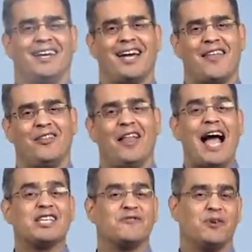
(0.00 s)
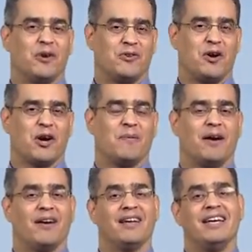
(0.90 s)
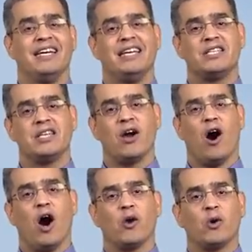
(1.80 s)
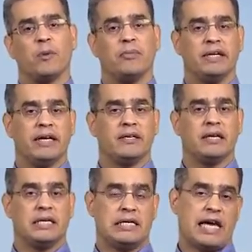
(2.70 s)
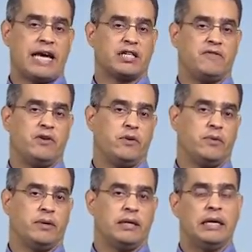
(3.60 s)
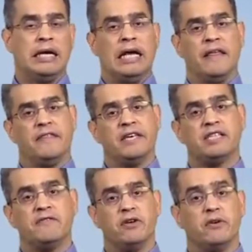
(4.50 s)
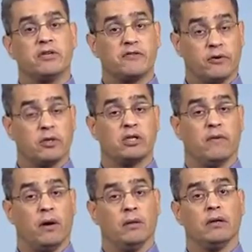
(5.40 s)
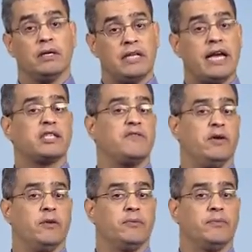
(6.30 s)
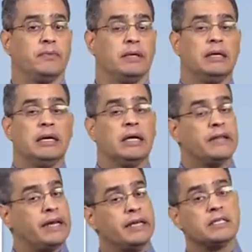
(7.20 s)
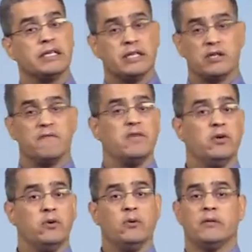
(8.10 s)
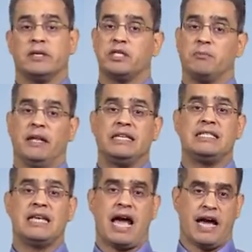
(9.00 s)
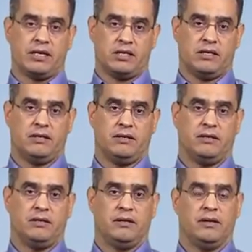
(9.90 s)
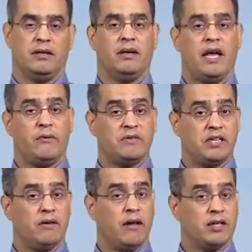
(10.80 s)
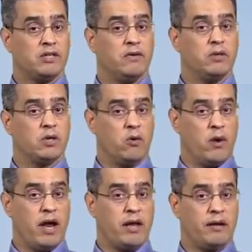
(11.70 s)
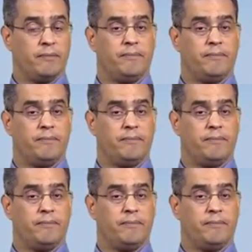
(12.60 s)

And the last view I'll talk about is the autocomplete text view. This view is, first of all, a text view. That is, it's a view that displays text. And we've seen lots of those already.